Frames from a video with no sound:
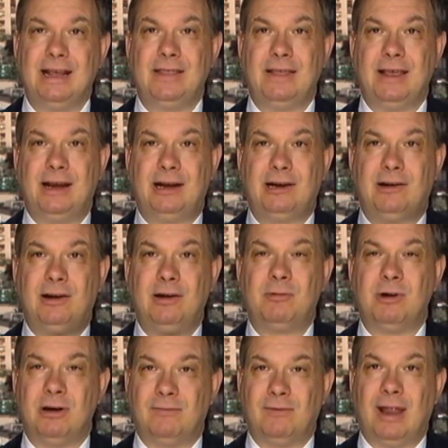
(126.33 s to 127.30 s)
They clearly
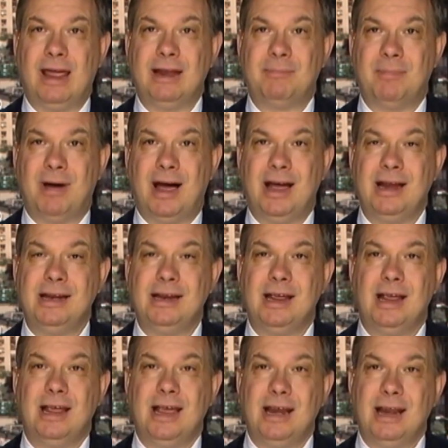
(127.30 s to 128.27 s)
were of like mind.
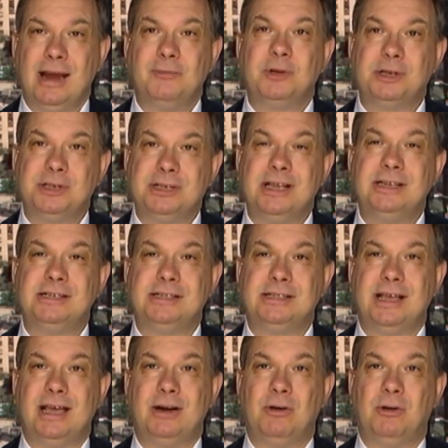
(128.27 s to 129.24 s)
And ever since
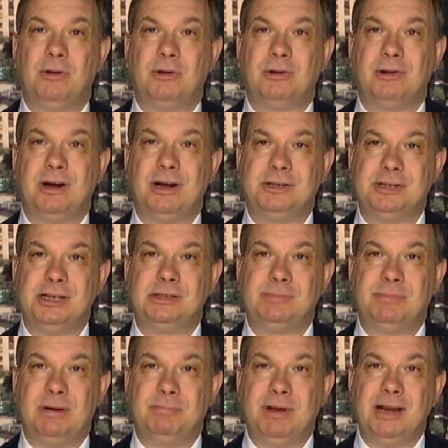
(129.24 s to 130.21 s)
then, Holder has his,
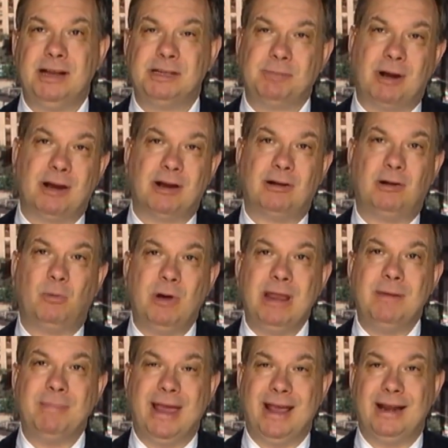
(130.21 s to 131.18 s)
been his political
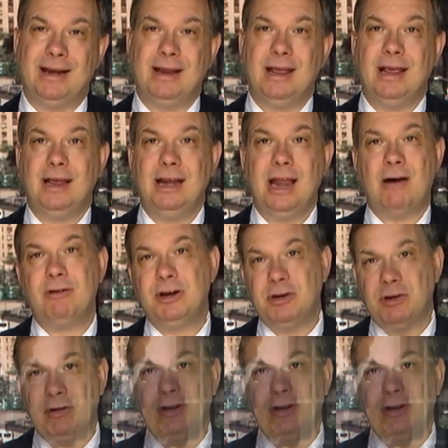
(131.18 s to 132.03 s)
wingman. Now, an attorney